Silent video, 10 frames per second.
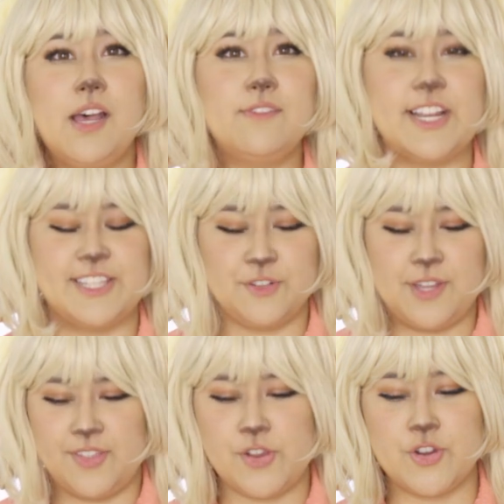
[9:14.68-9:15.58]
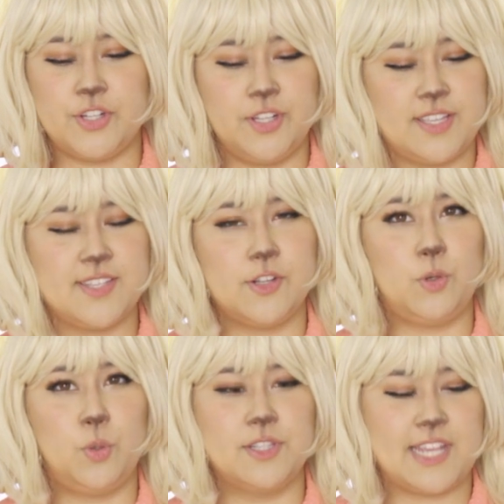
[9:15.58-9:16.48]
All right, so now that your cookies are
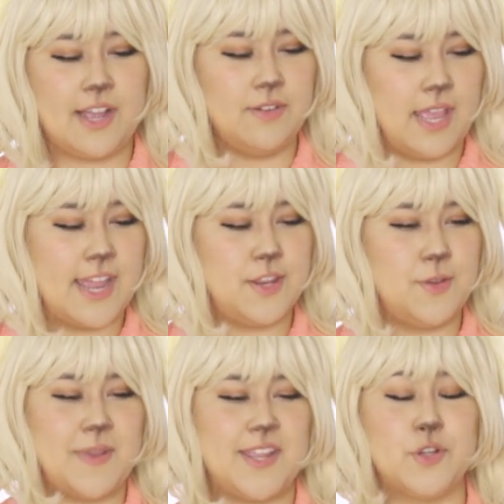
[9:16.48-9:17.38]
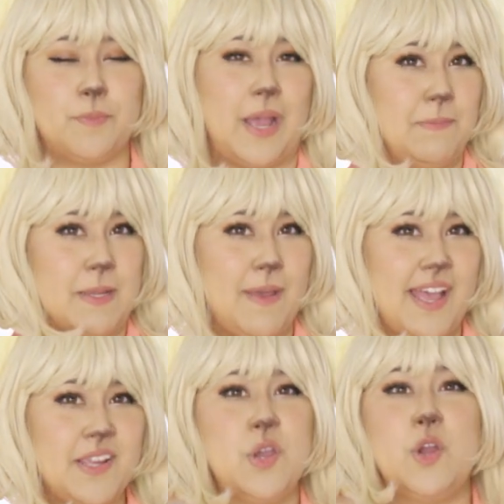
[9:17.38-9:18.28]
cooled down and you made your piping
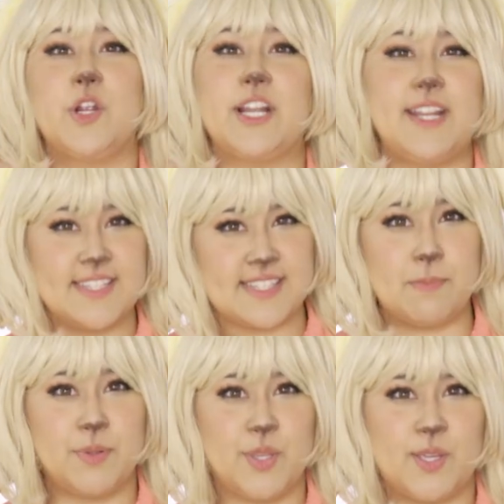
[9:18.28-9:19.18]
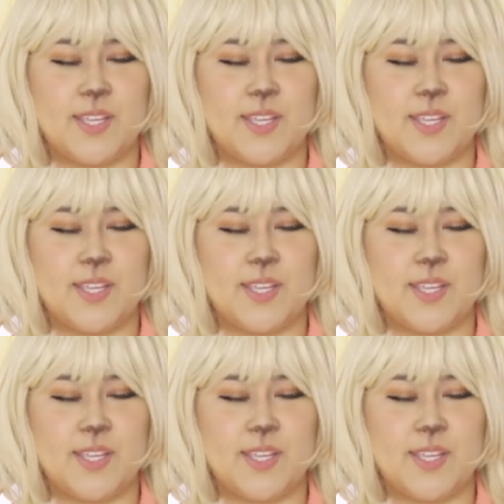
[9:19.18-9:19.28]
bag, we're gonna assemble the